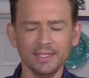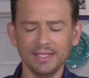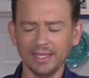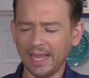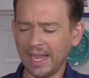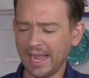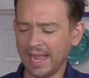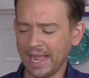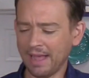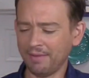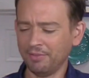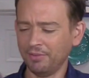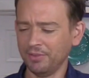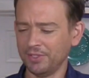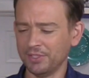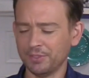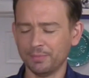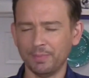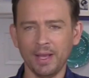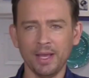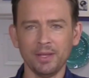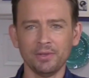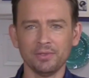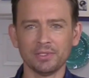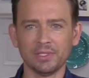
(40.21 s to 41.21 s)
I have all these
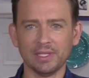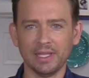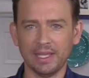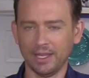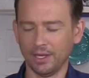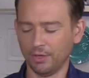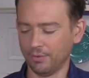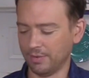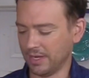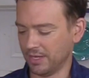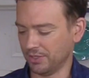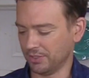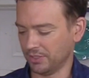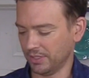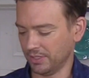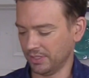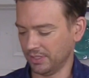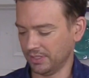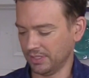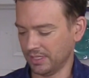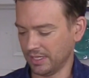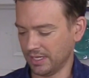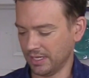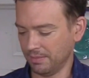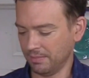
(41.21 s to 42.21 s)
bottles laying around all
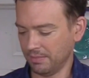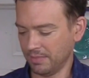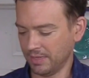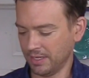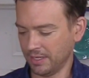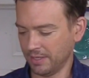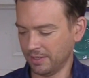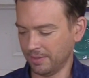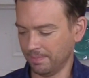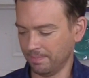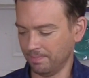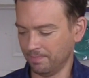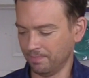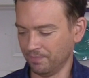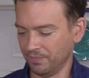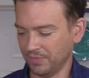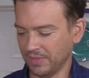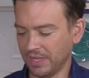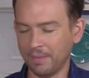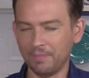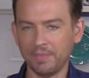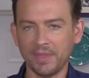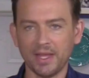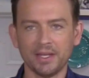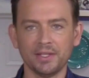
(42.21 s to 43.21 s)
the time.
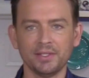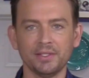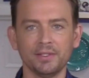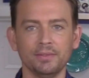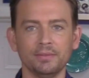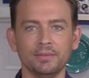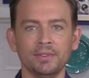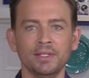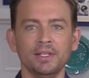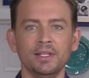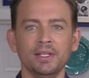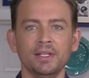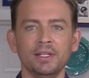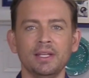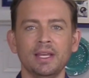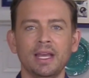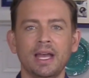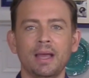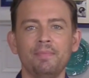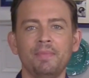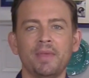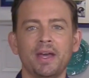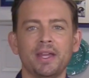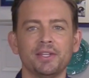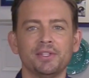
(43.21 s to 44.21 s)
I'm
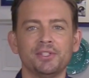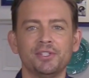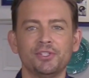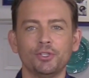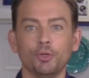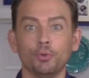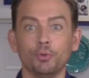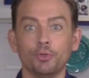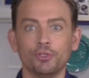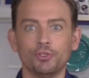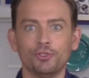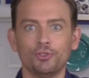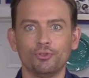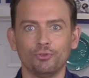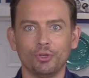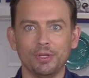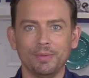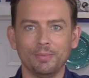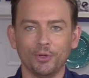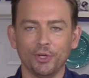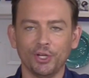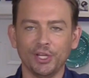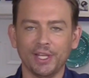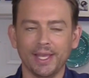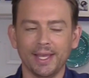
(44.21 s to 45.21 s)
not a soda
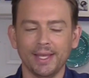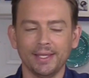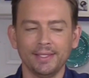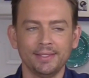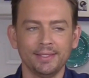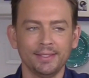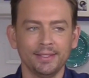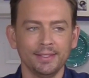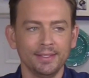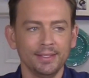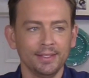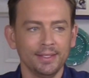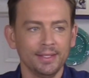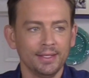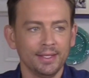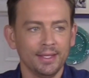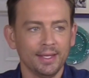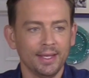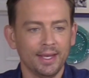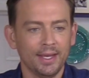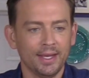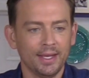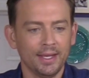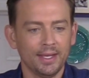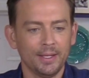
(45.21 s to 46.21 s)
streamer yet.
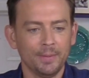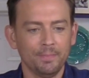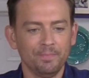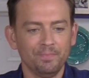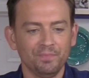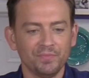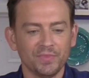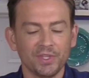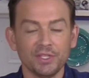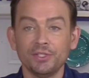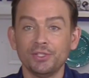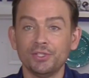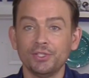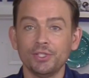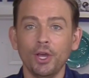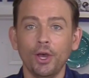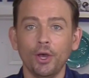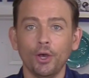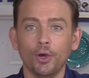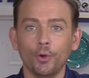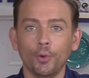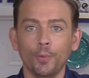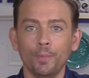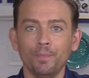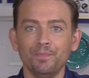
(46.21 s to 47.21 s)

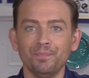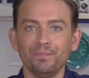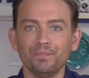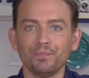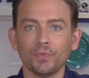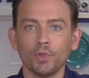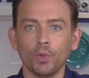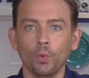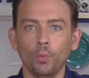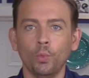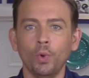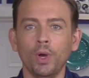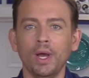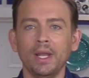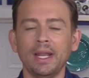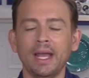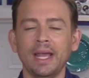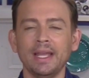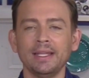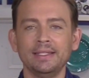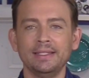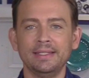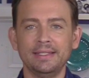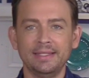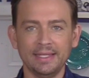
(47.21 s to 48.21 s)
So what
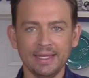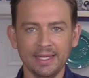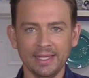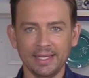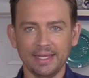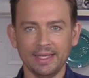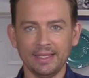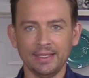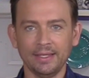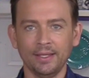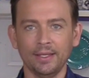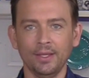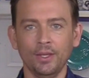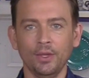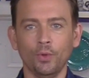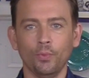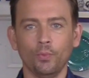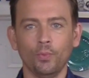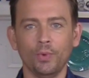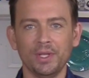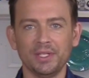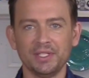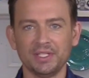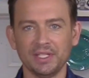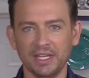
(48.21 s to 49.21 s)
I did
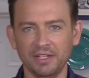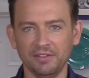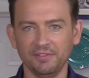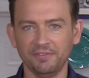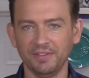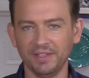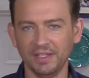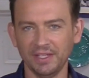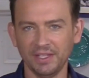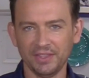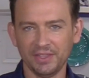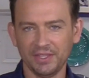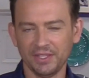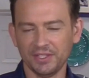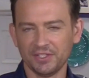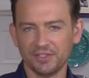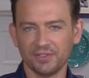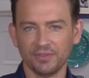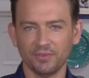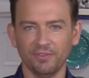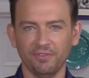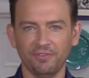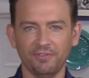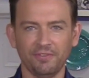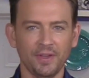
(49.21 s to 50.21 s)
was invented
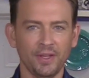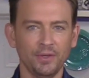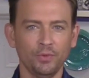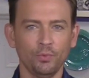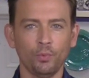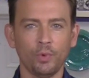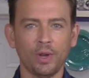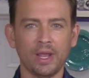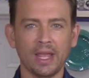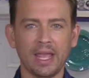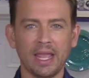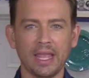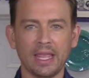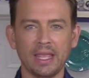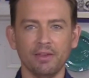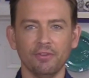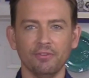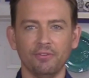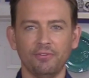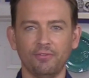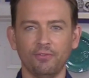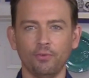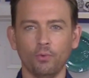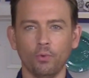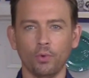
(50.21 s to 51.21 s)
this fun way
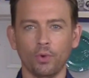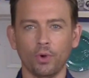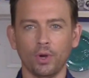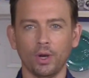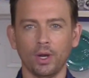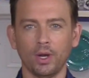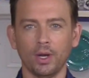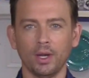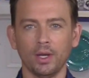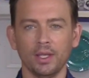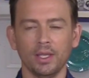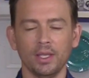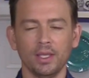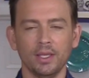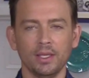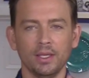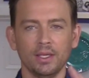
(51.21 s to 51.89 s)
for